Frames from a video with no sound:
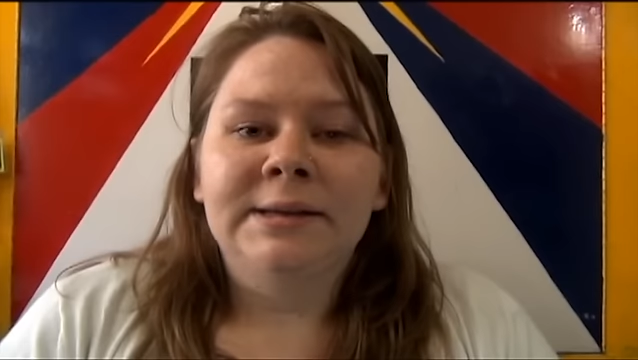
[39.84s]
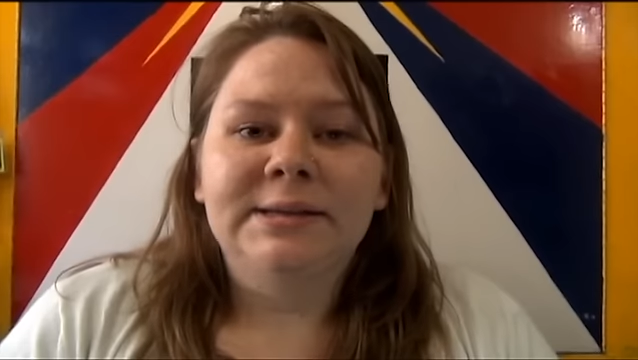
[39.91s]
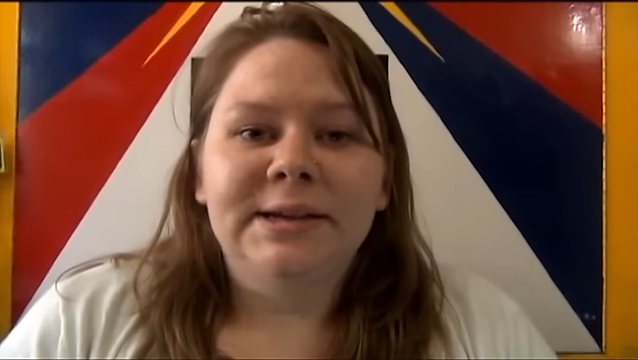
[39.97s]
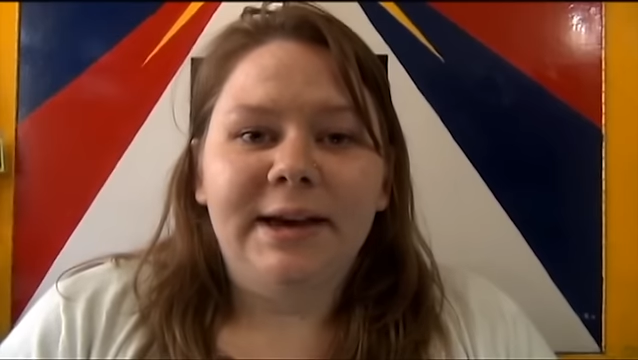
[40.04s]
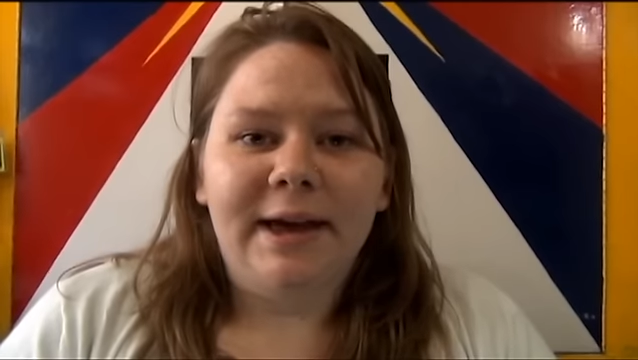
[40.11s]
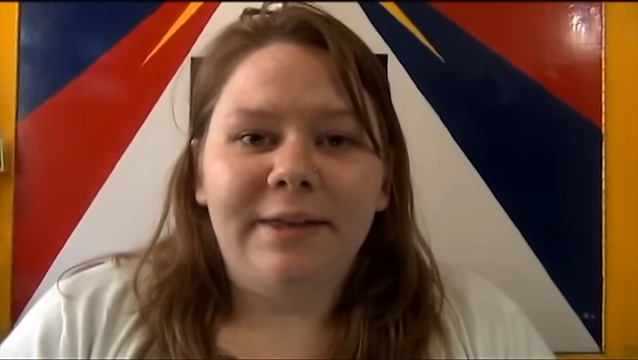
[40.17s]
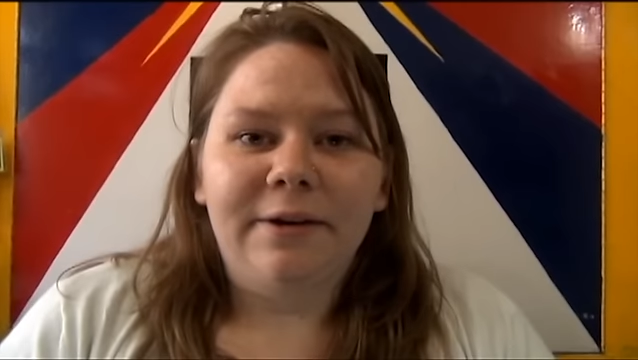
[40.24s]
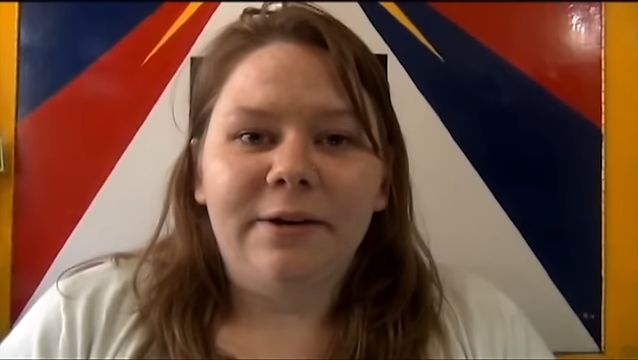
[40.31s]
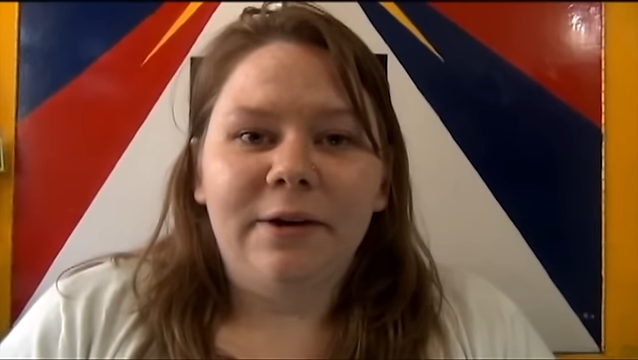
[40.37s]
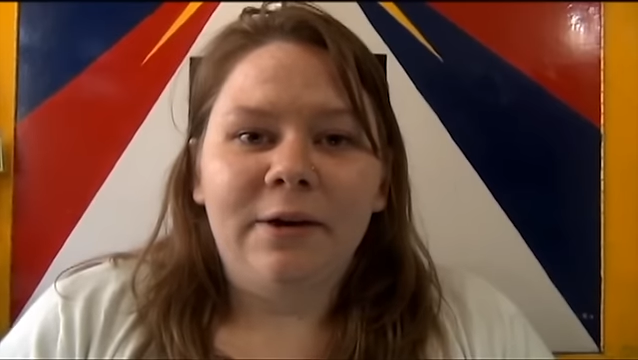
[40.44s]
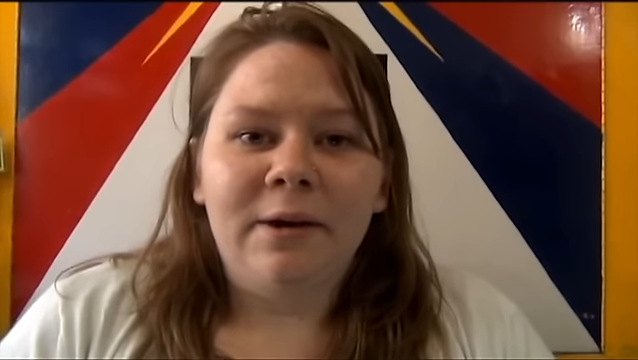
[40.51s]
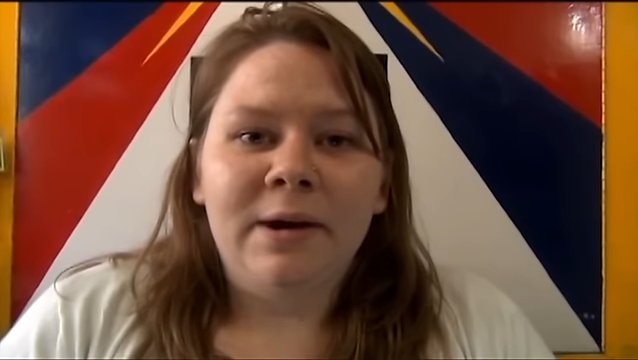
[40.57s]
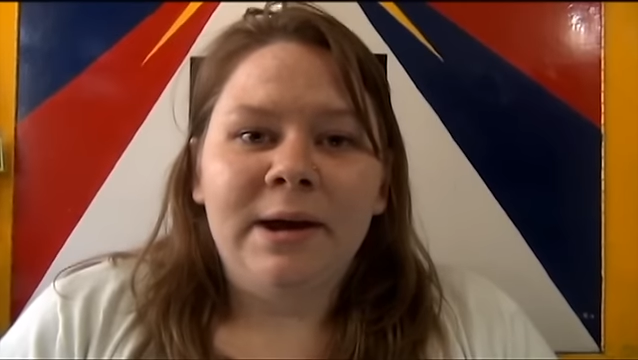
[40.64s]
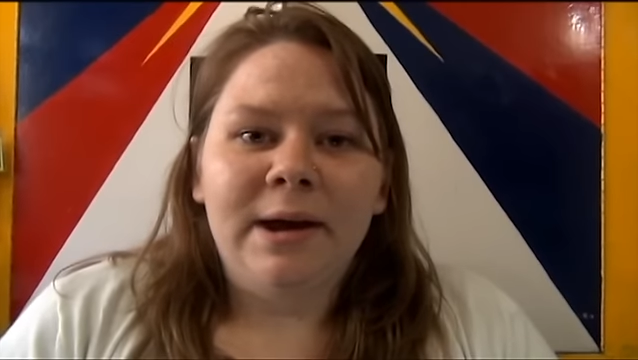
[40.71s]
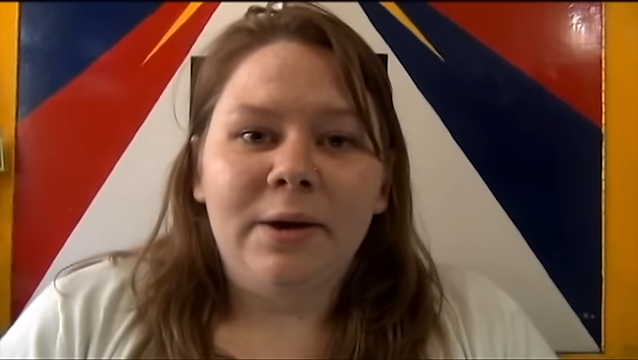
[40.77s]

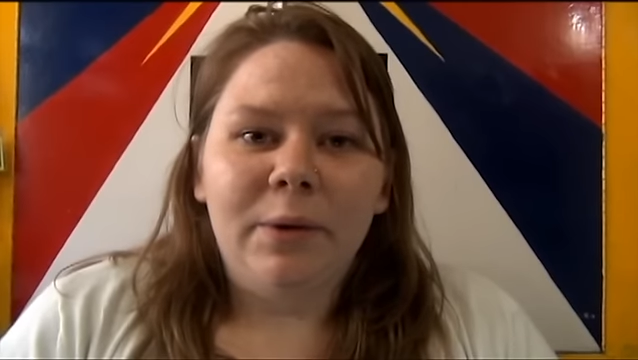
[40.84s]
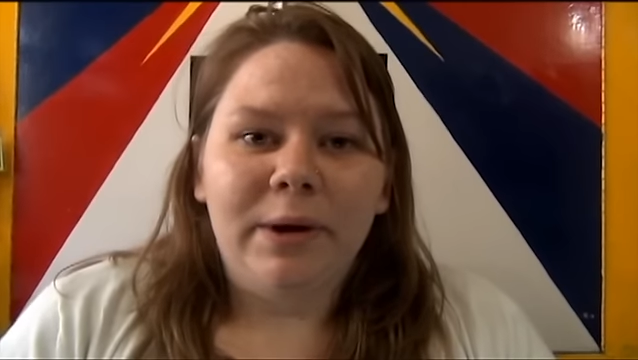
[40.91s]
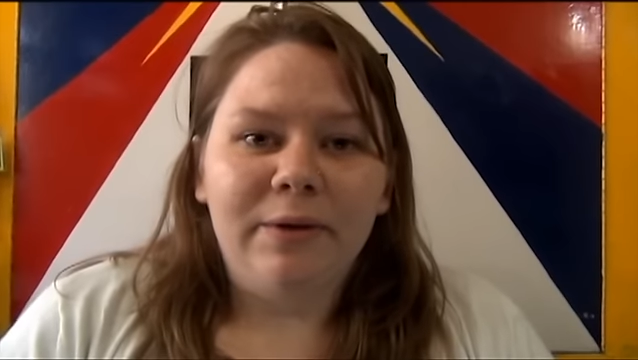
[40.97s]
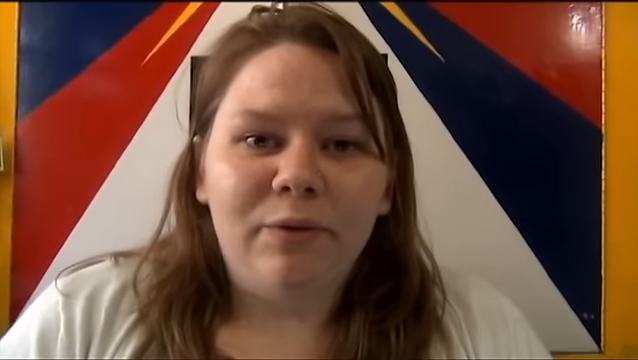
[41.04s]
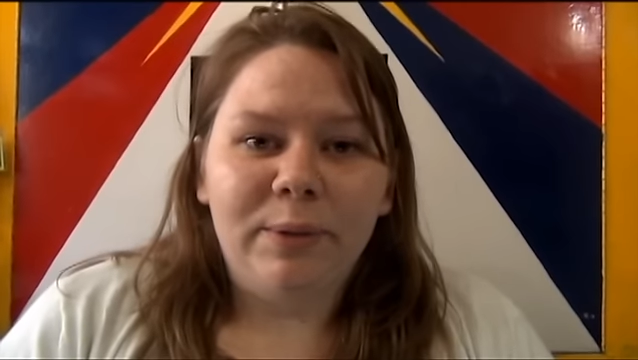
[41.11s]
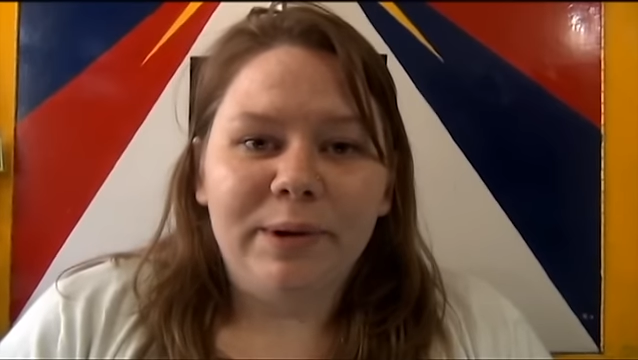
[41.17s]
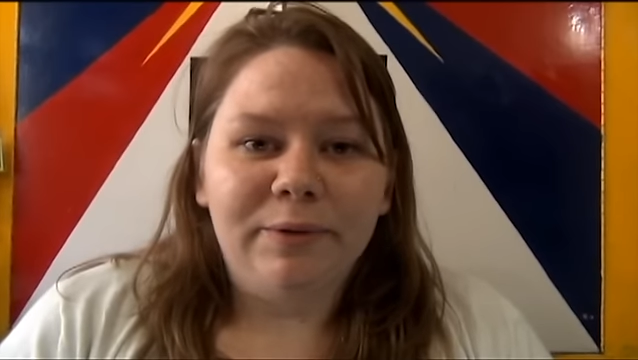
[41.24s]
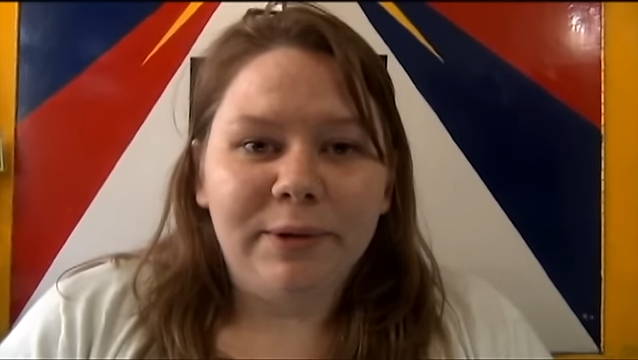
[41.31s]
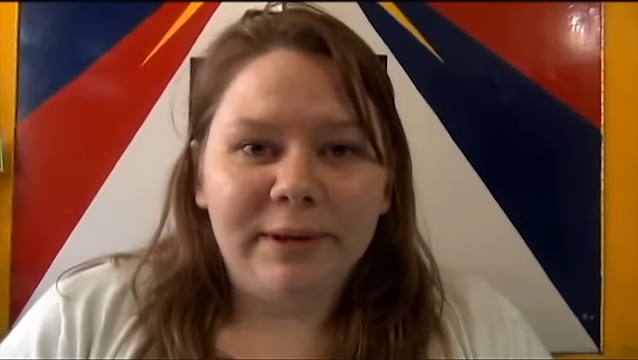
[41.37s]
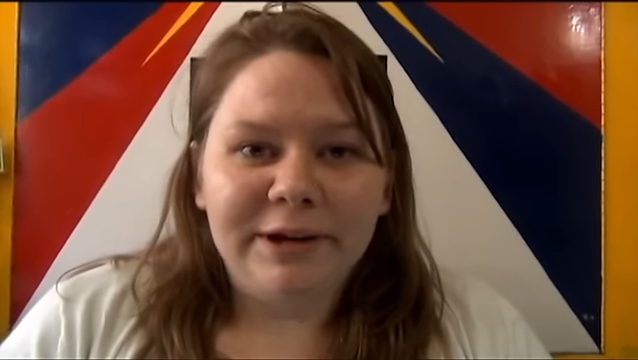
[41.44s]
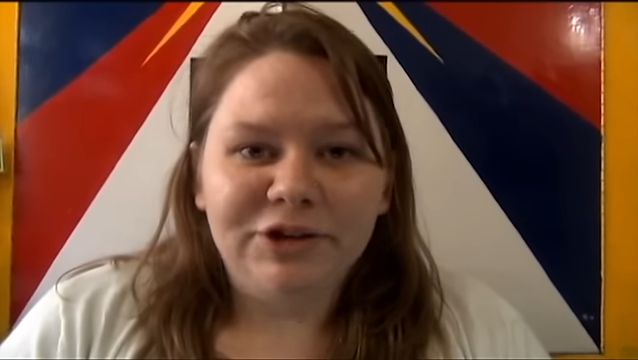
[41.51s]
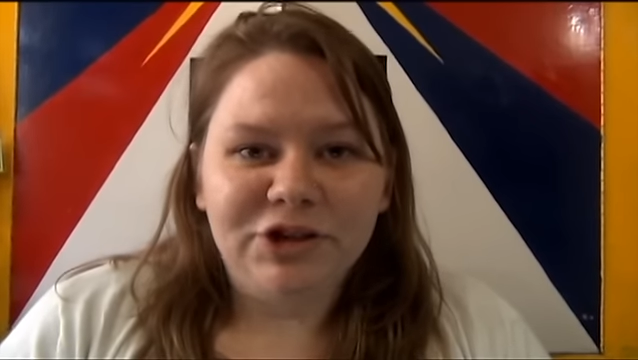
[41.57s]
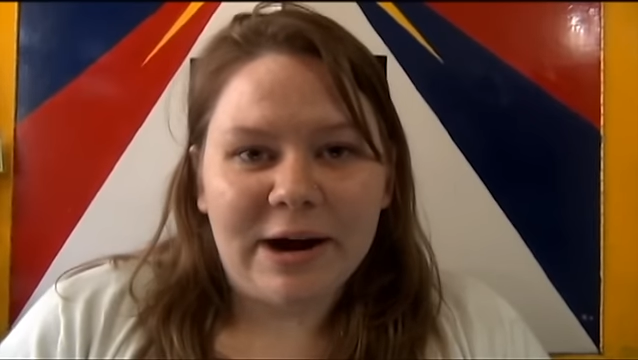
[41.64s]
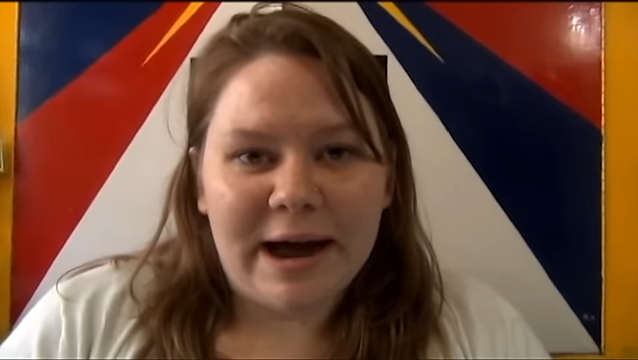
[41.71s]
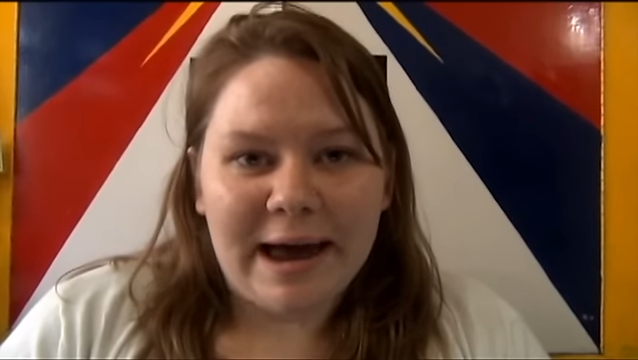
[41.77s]
Together, if we really
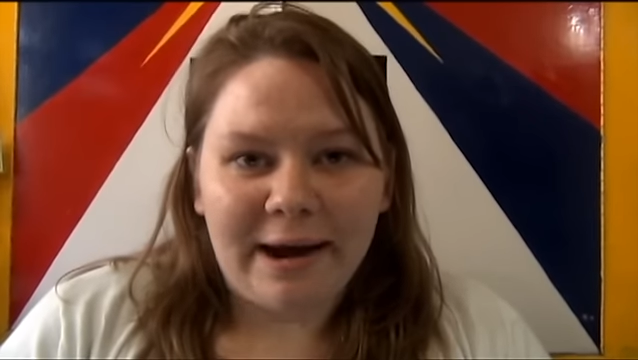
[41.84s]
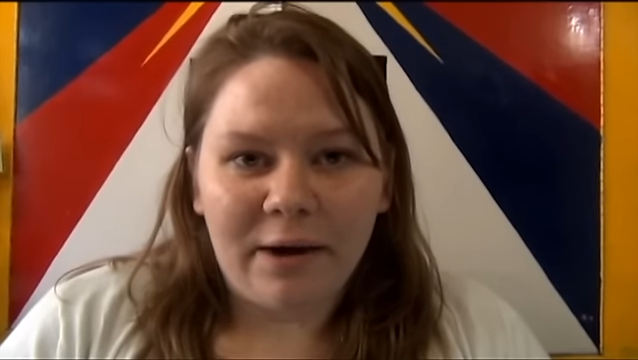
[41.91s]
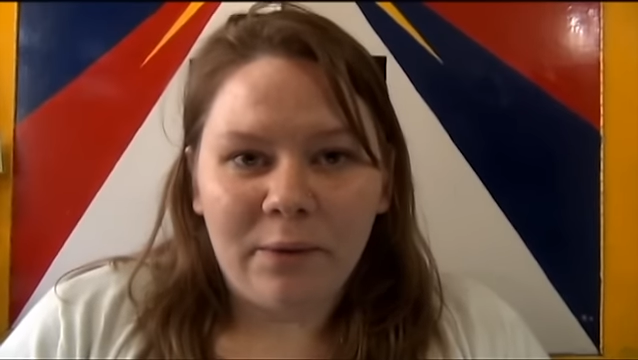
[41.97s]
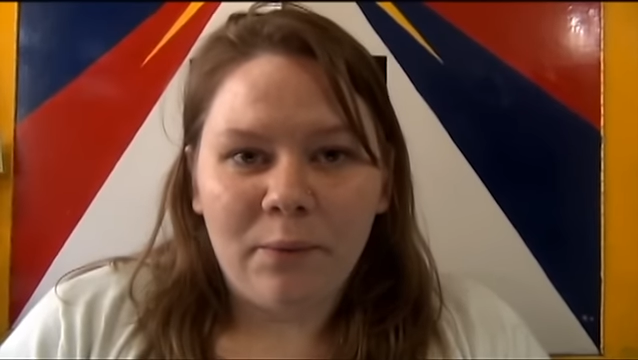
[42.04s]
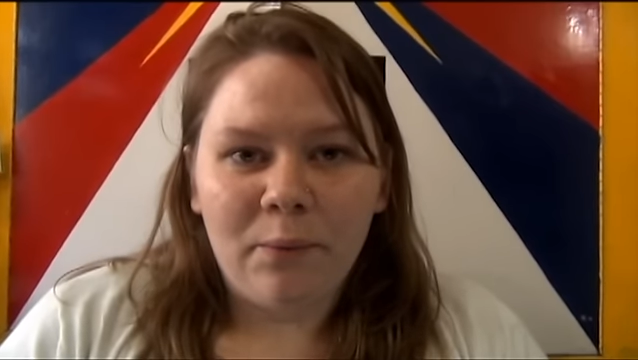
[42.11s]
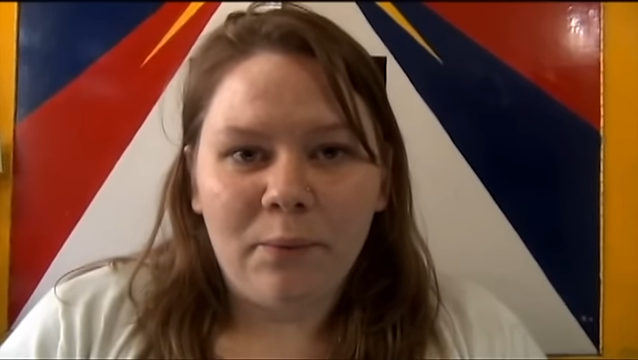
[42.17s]
try,